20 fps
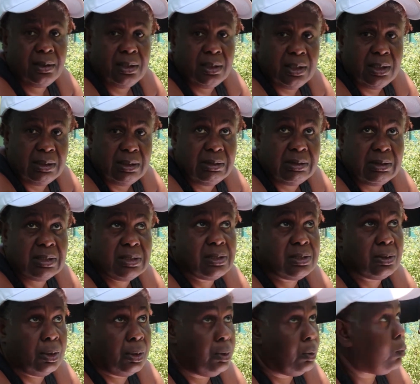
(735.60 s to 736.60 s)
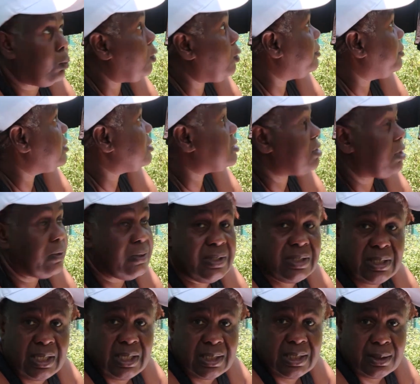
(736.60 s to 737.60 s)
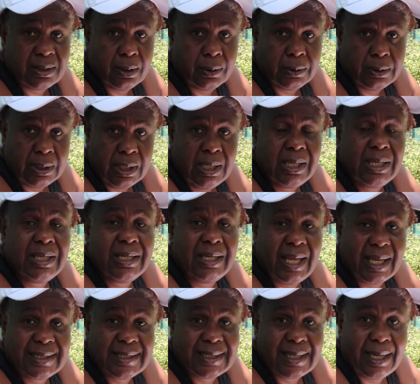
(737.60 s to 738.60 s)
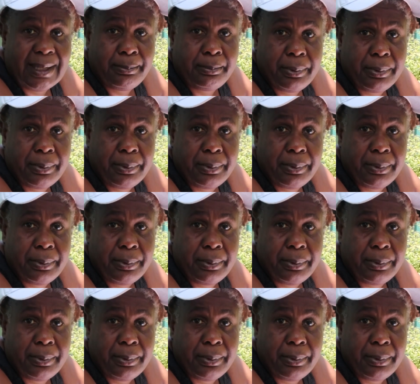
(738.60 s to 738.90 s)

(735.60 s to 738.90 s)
in the sun. Hope the sun stays out. Next clip.